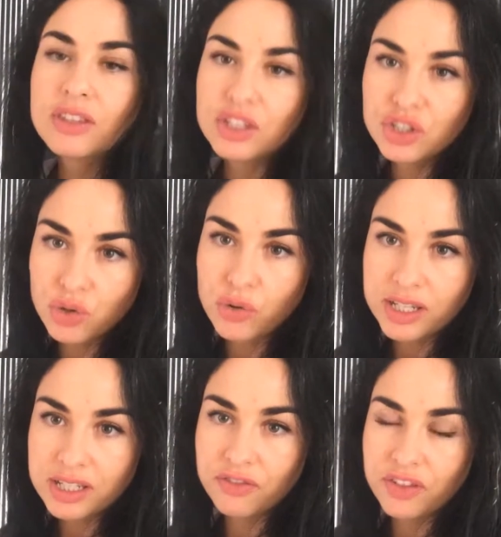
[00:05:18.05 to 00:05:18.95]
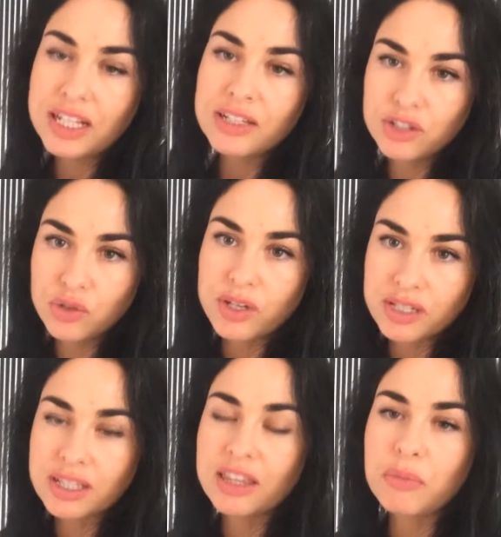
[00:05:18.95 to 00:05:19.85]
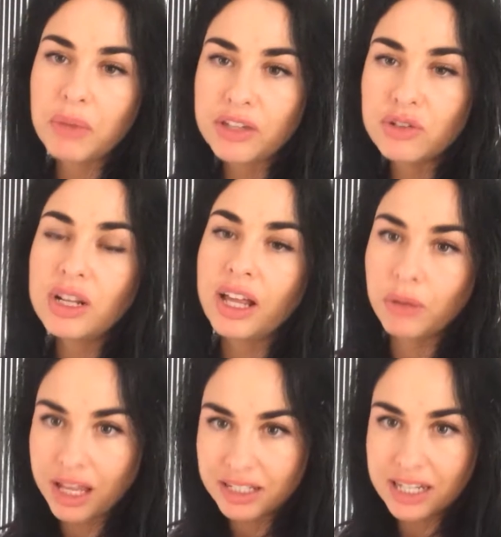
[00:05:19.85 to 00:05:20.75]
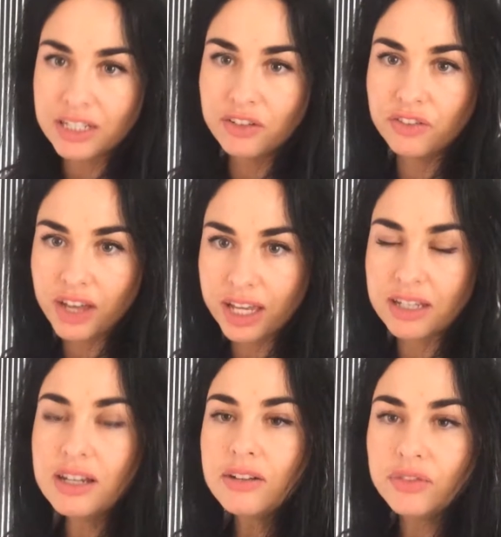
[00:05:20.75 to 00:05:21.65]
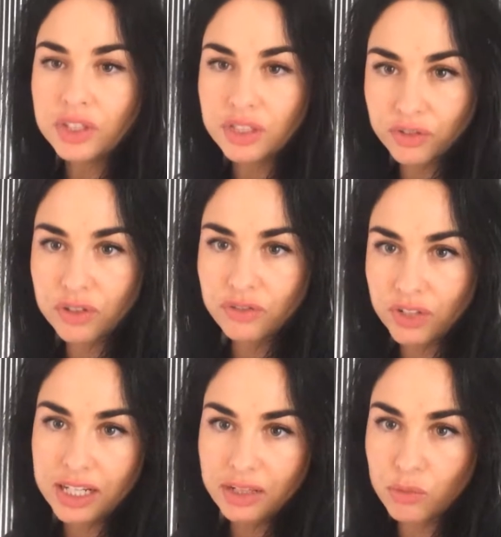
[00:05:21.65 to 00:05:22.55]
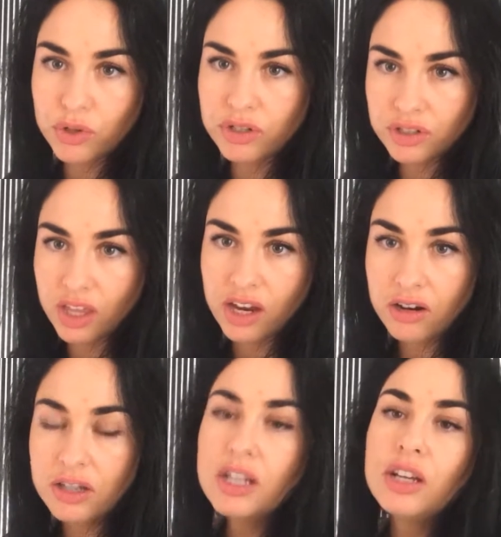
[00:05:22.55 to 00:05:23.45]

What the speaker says: stories, the feeling stories is in the manual, and identifying the different feeling words there.